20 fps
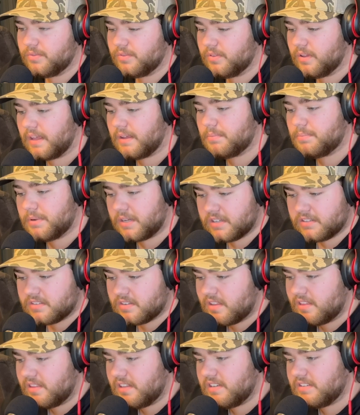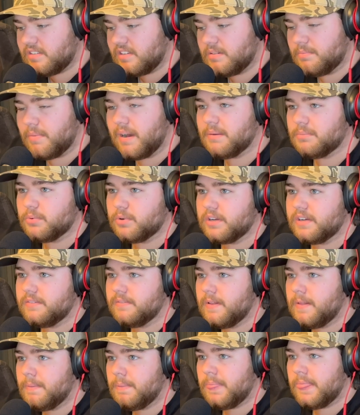like because this in my brain
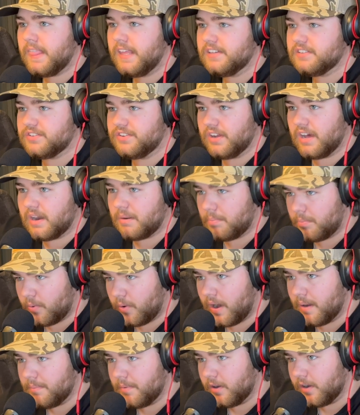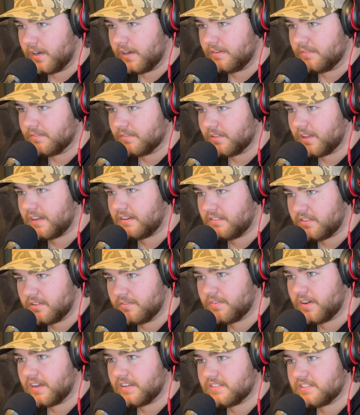is not a primary like device.